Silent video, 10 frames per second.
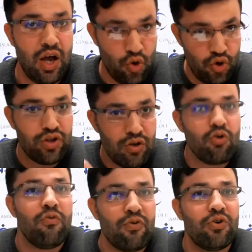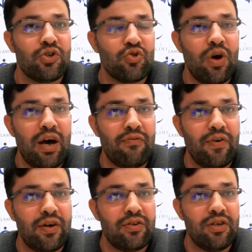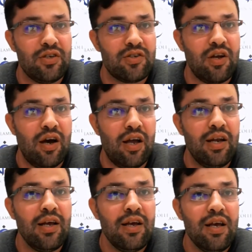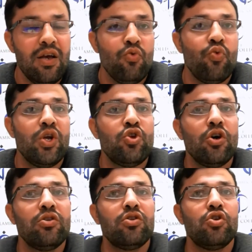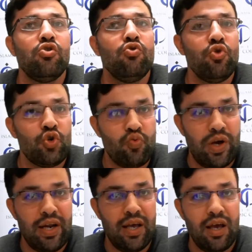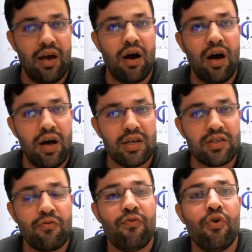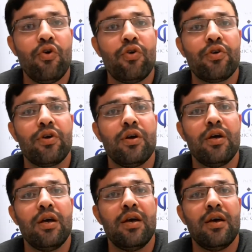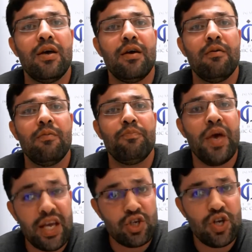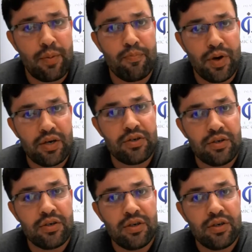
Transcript: according, of course, to Harvard style. We don't usually ask for page number